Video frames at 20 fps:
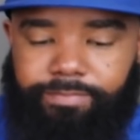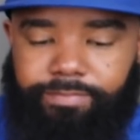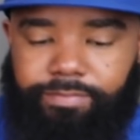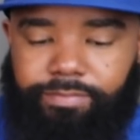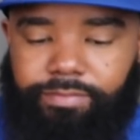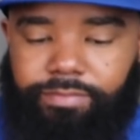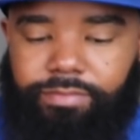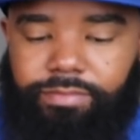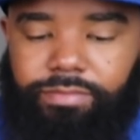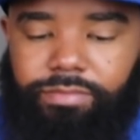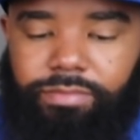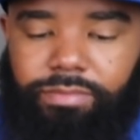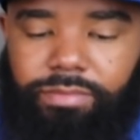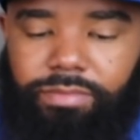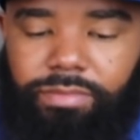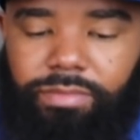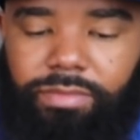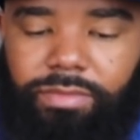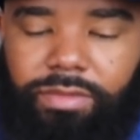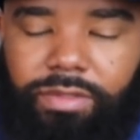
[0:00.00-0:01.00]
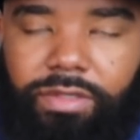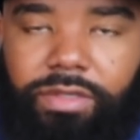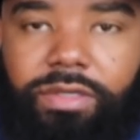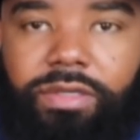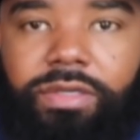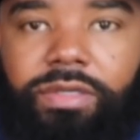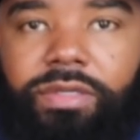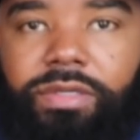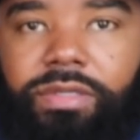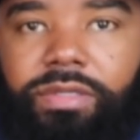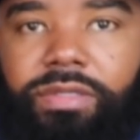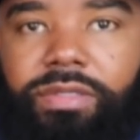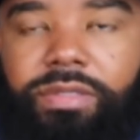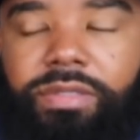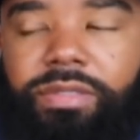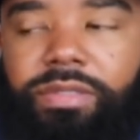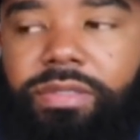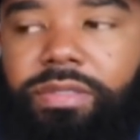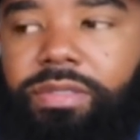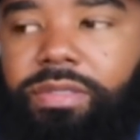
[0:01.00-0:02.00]

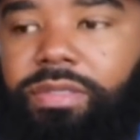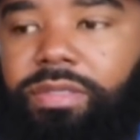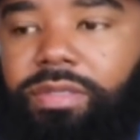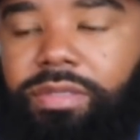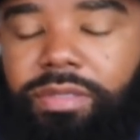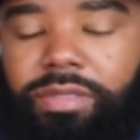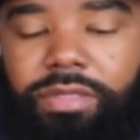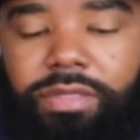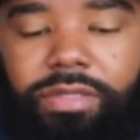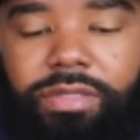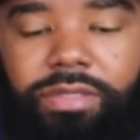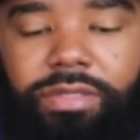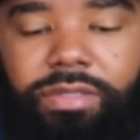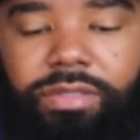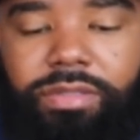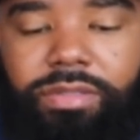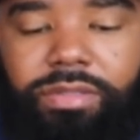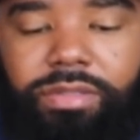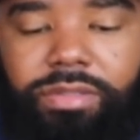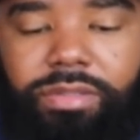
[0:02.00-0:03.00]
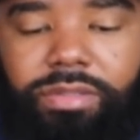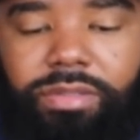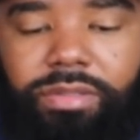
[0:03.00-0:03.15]
This person isn't speaking.